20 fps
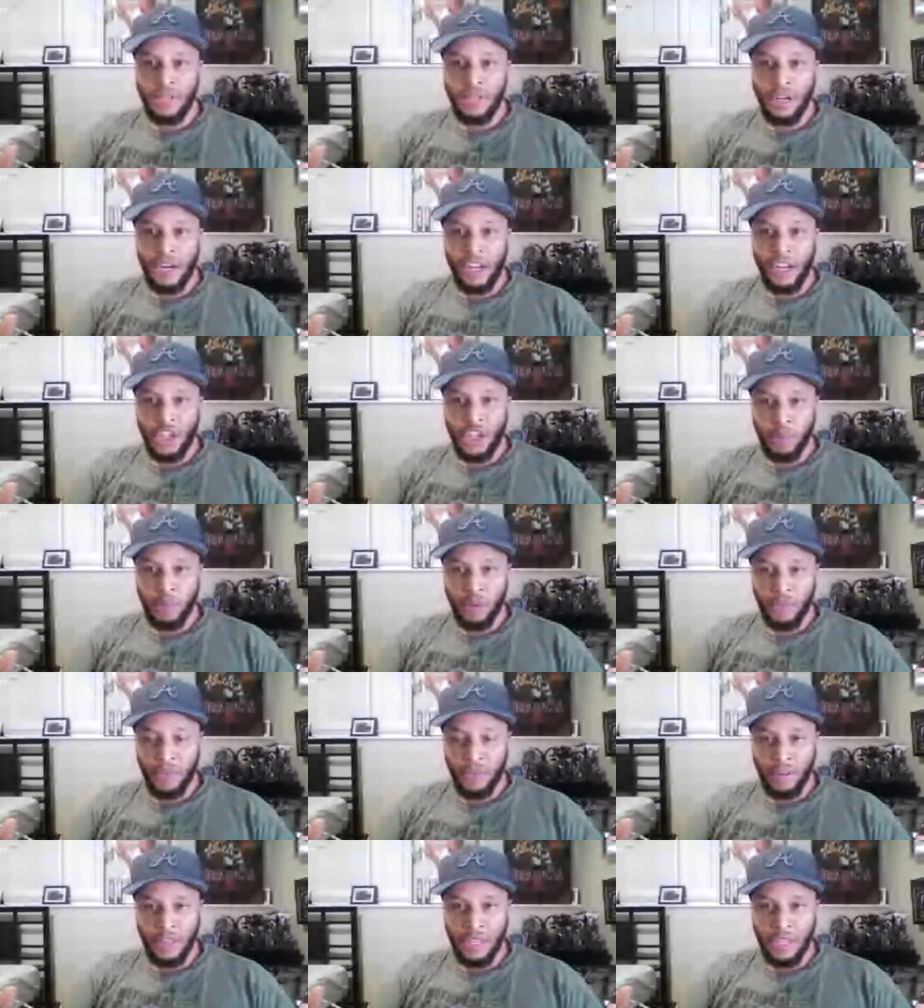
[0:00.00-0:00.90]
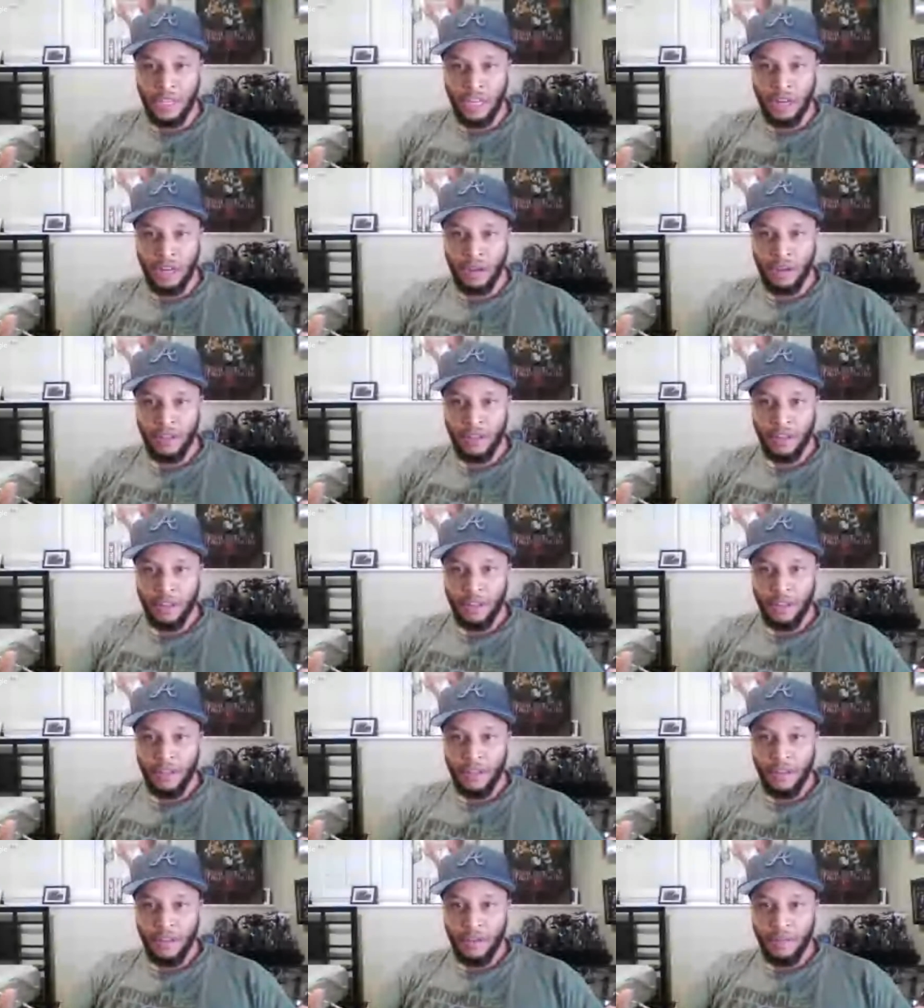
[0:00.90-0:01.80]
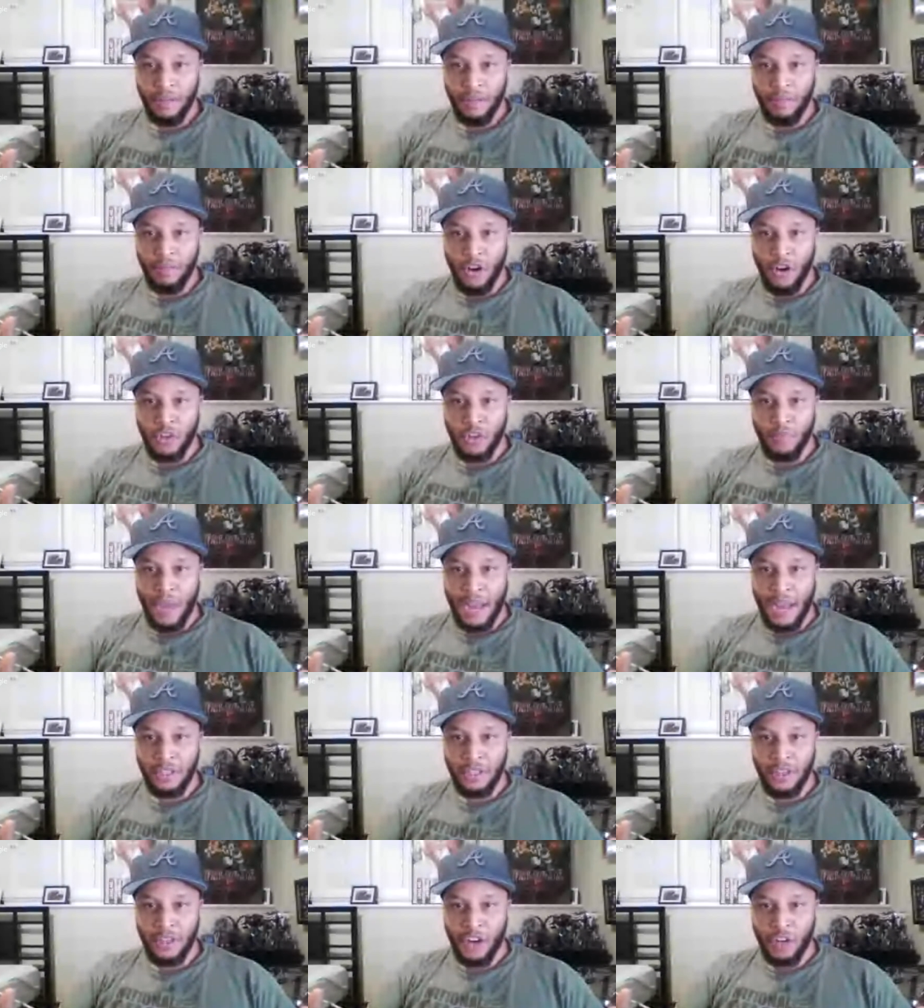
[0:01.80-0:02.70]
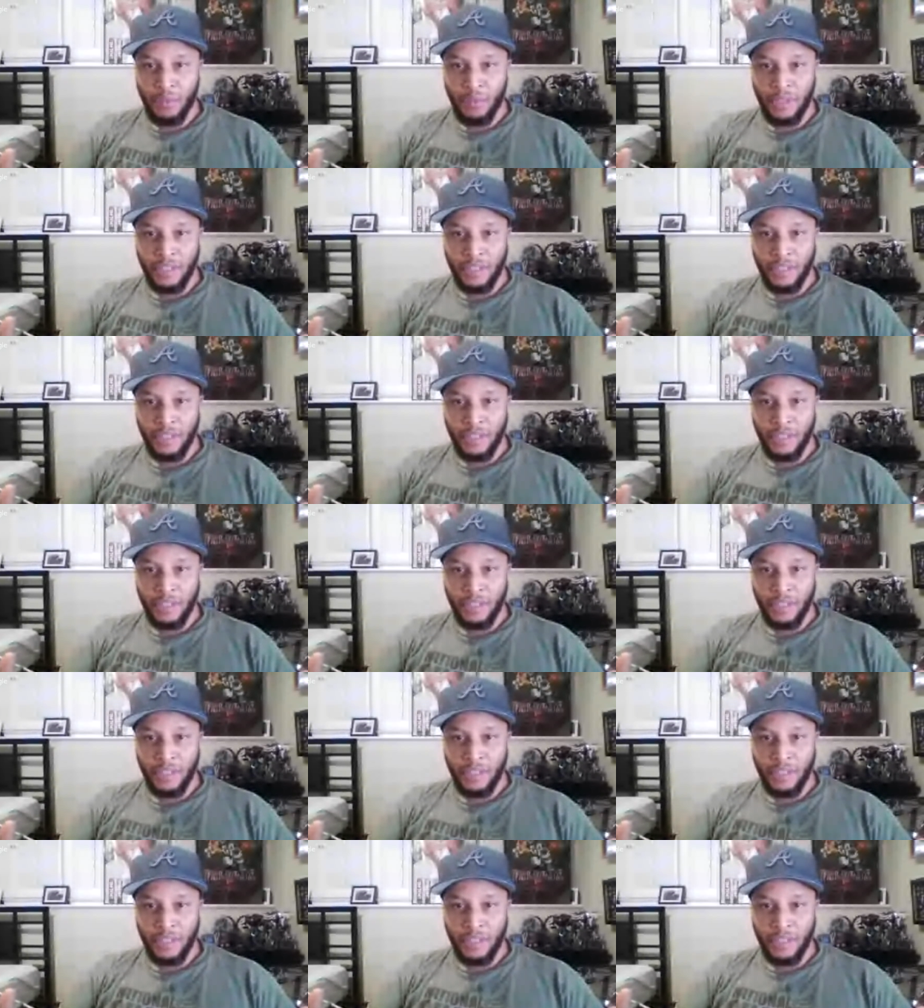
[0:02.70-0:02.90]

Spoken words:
are eligible for the March Madness tournament?